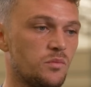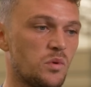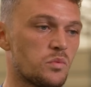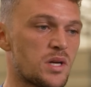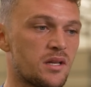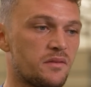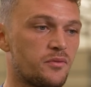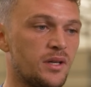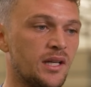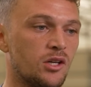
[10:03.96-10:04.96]
when a
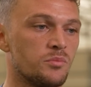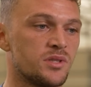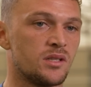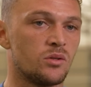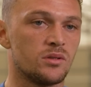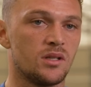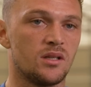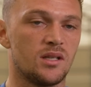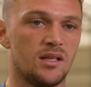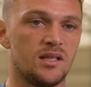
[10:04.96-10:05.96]
free kick comes in though,
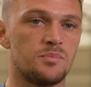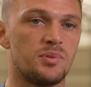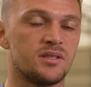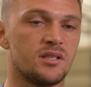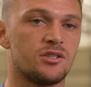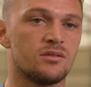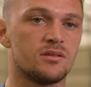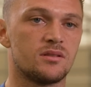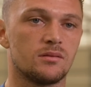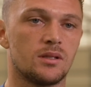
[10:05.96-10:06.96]
in these
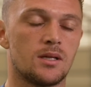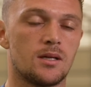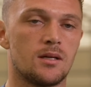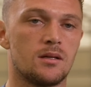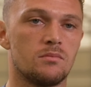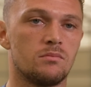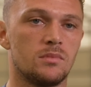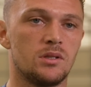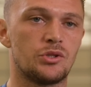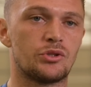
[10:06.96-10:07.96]
positions,
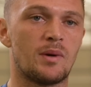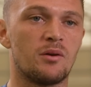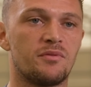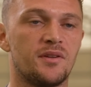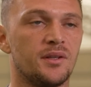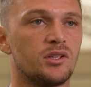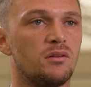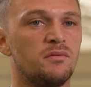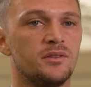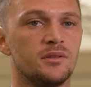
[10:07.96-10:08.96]
it's just about feeling
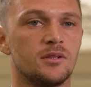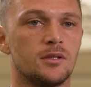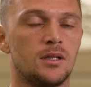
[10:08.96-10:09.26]
confident.